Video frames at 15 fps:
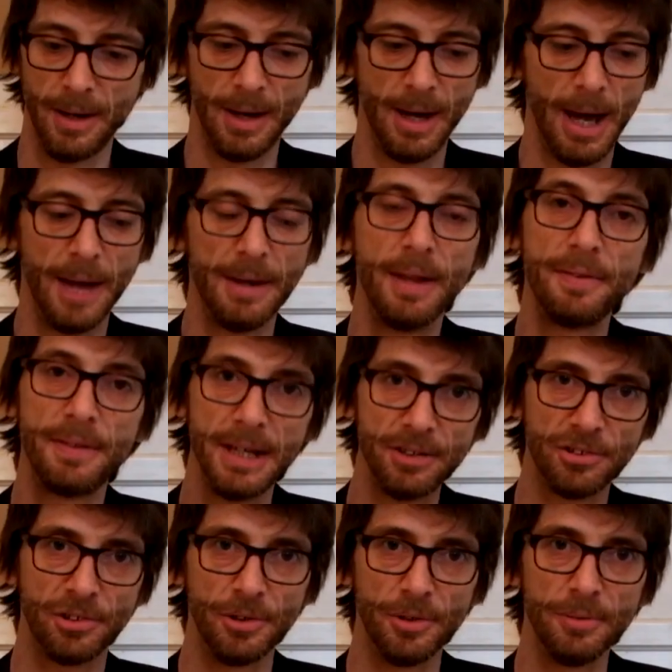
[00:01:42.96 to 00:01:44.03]
And then
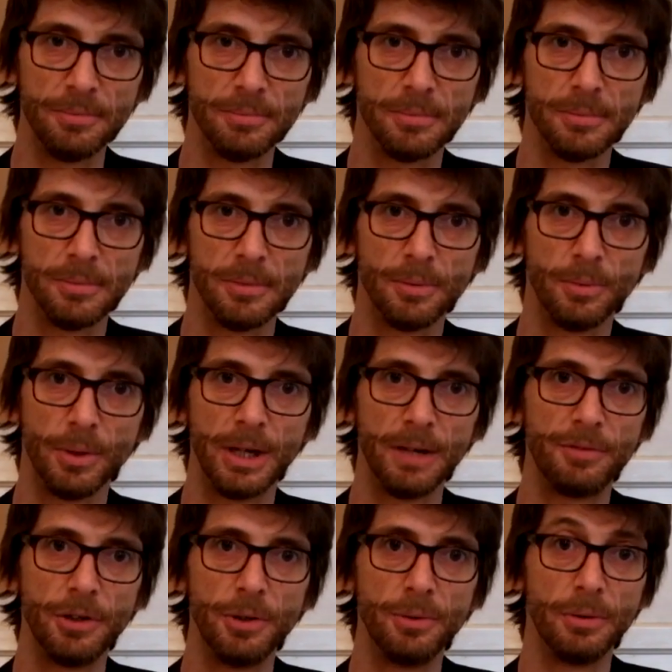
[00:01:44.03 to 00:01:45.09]
these two will
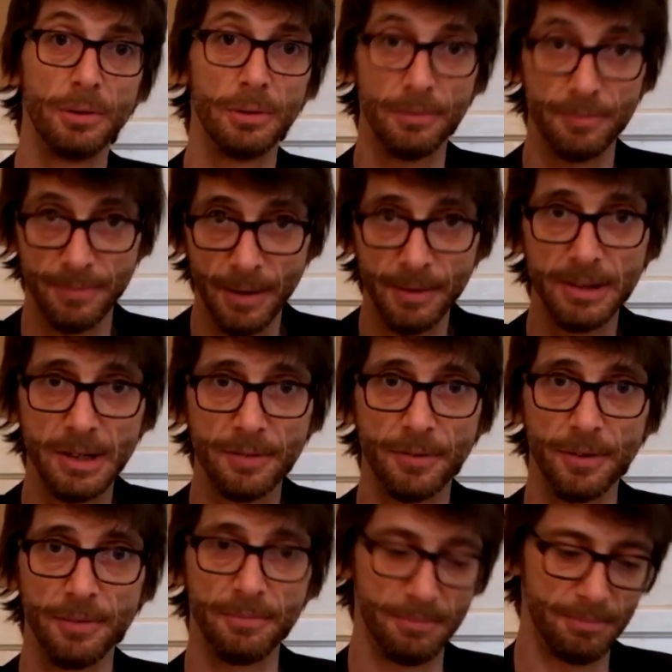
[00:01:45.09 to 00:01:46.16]
give you very
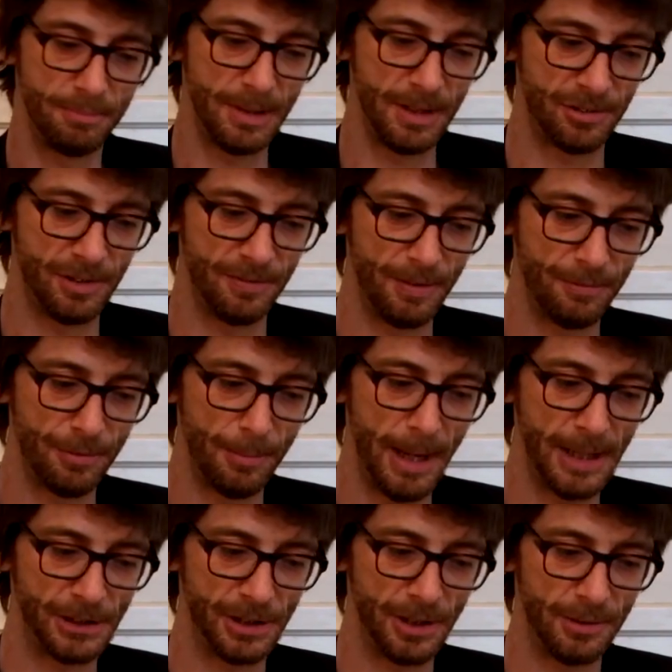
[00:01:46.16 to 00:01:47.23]
different list of
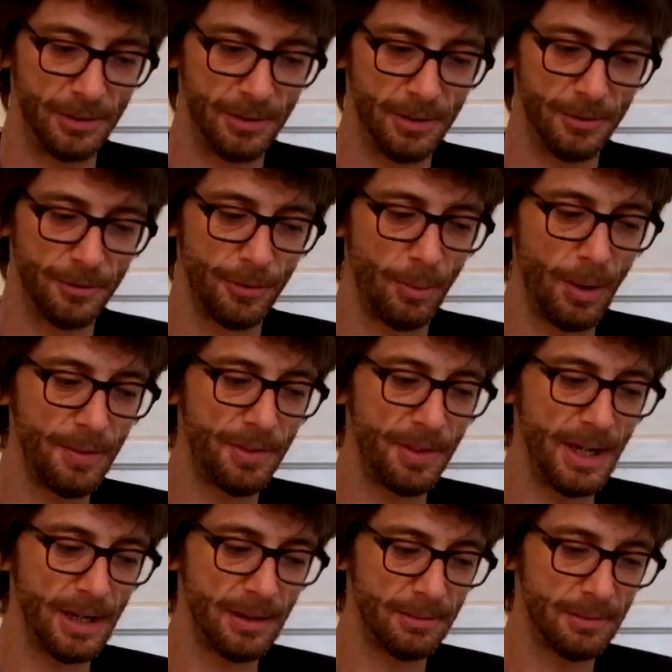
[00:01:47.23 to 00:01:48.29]
information. For one
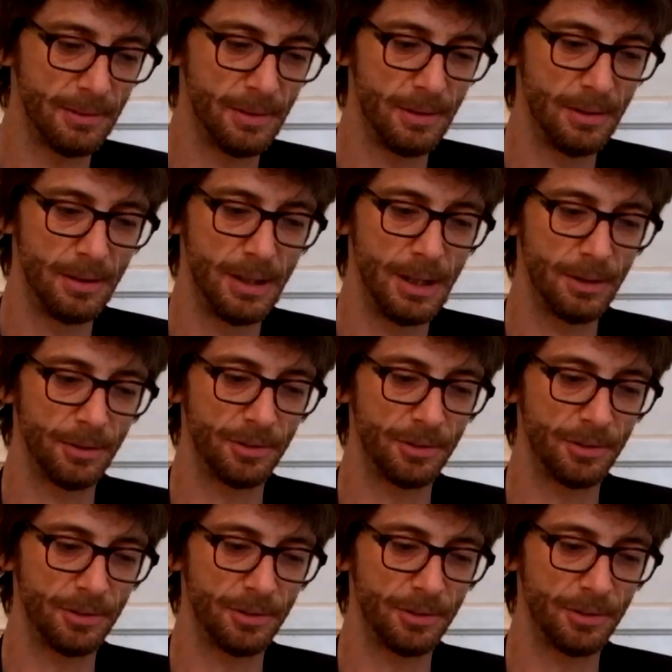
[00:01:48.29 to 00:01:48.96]
thing, it'll